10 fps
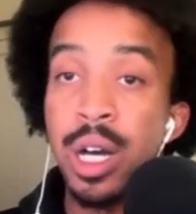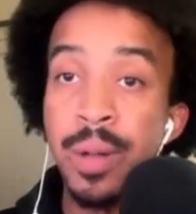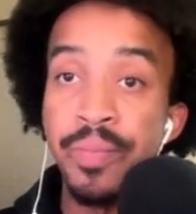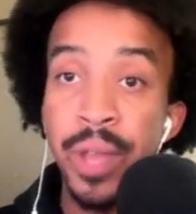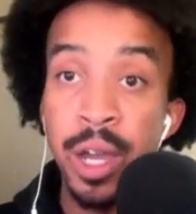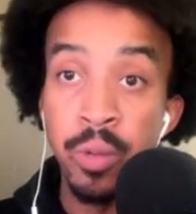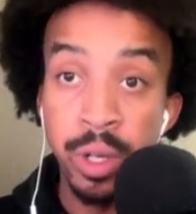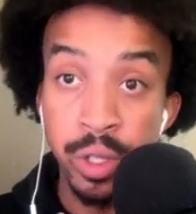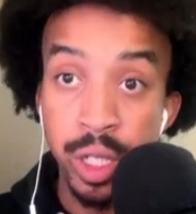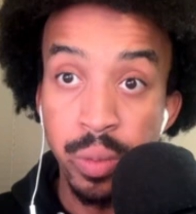I want a
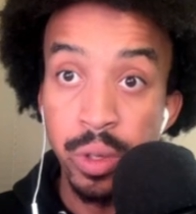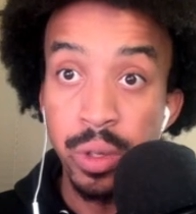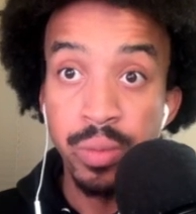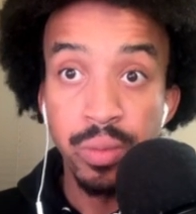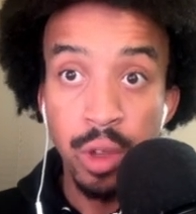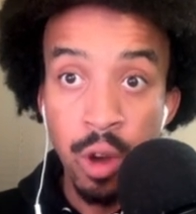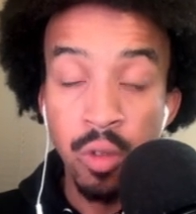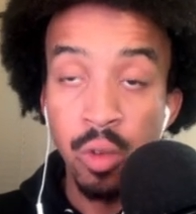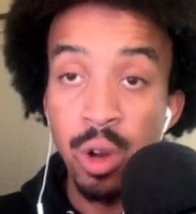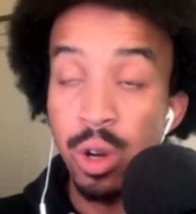cheaper
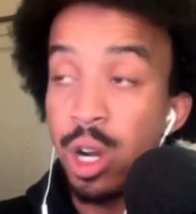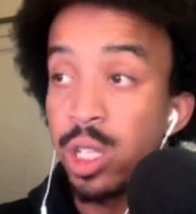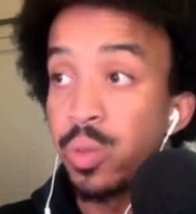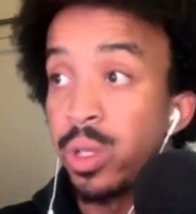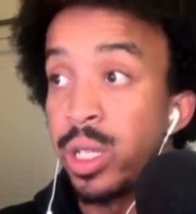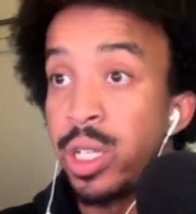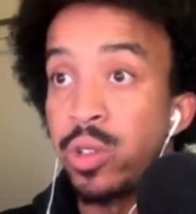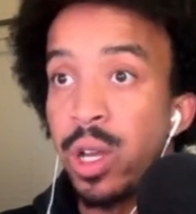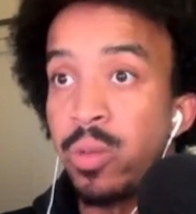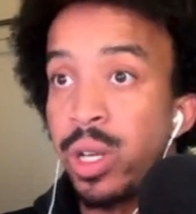overall cost per lead. So I
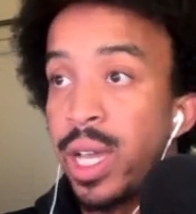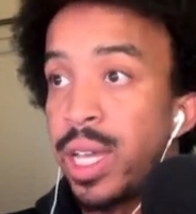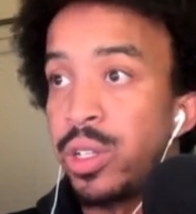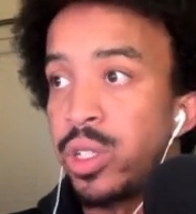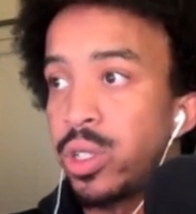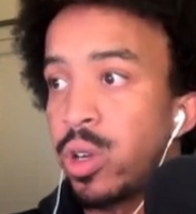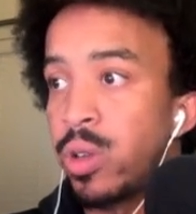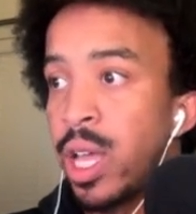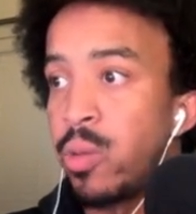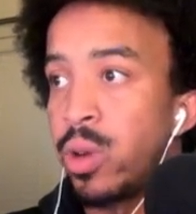went ahead and just turned
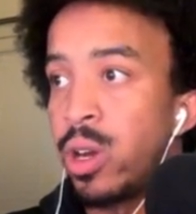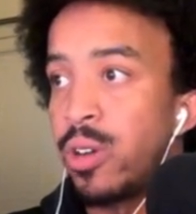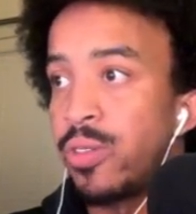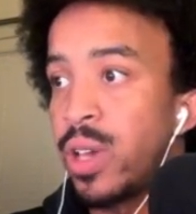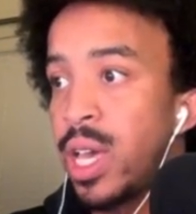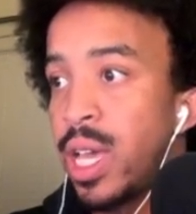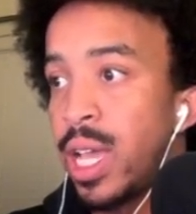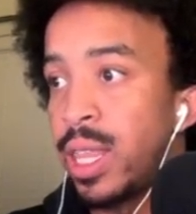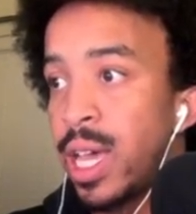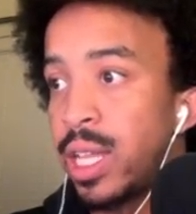that one off. And
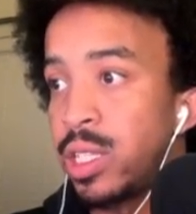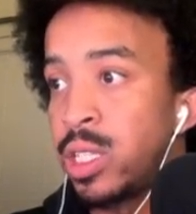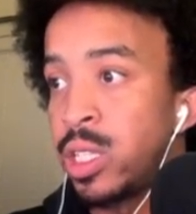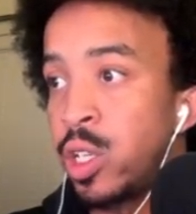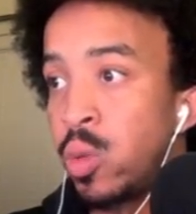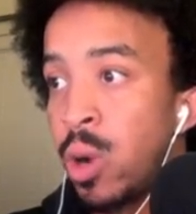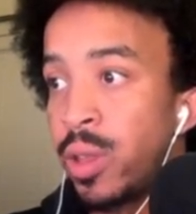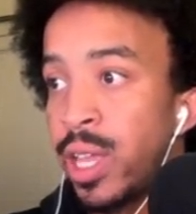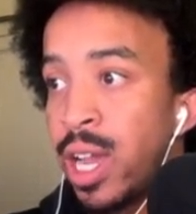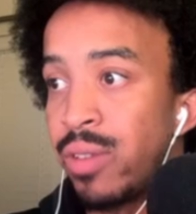that still brought the
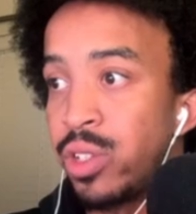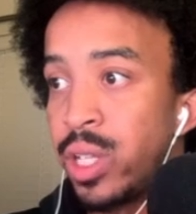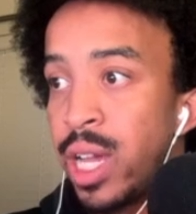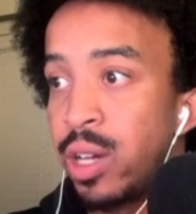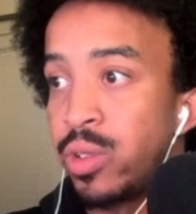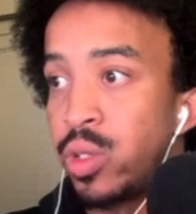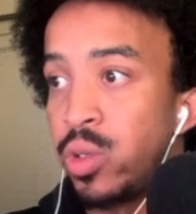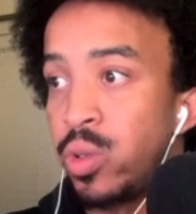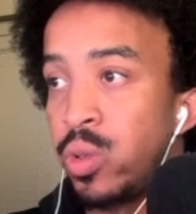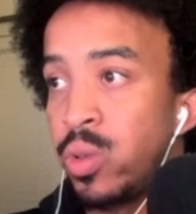average down to,